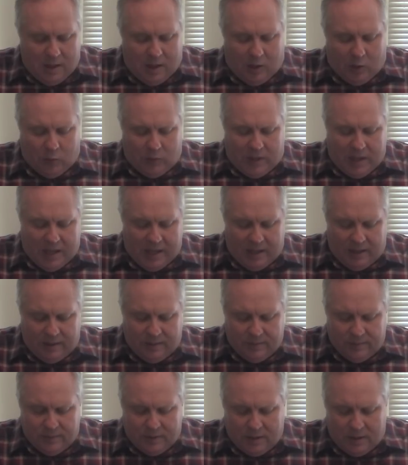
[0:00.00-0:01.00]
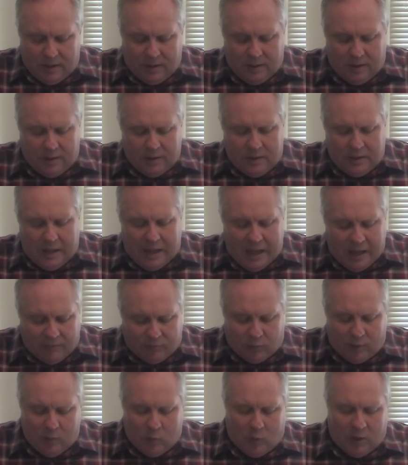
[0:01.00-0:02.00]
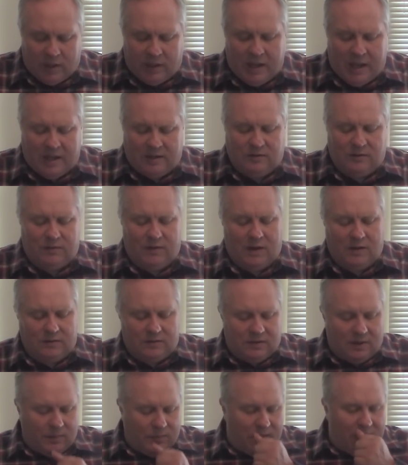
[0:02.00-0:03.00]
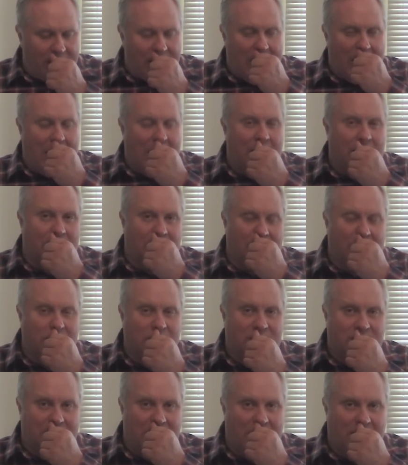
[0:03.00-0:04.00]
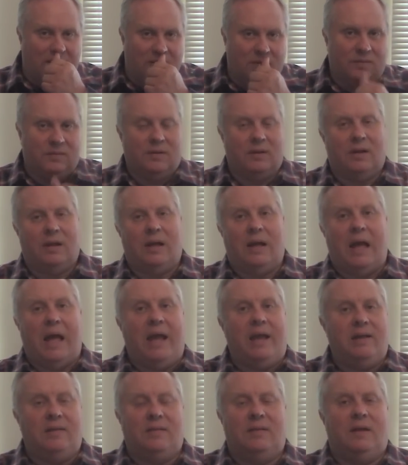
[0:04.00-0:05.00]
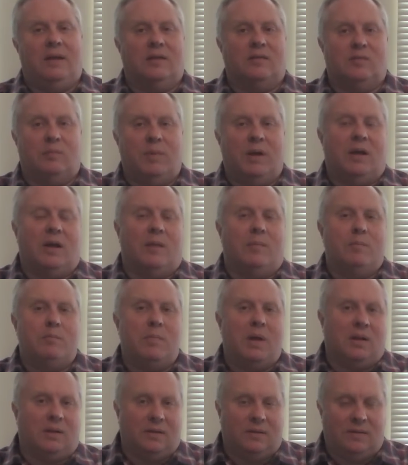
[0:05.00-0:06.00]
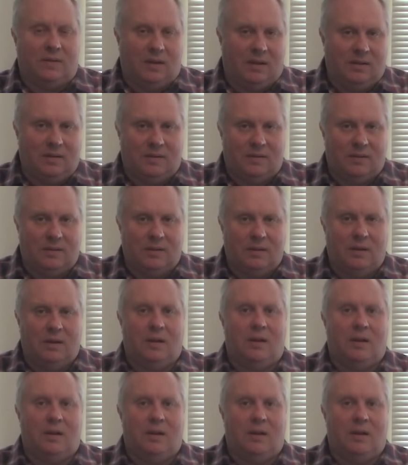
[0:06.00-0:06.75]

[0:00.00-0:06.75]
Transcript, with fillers: Okay, everyone has felt something higher to themselves. Atheists become militant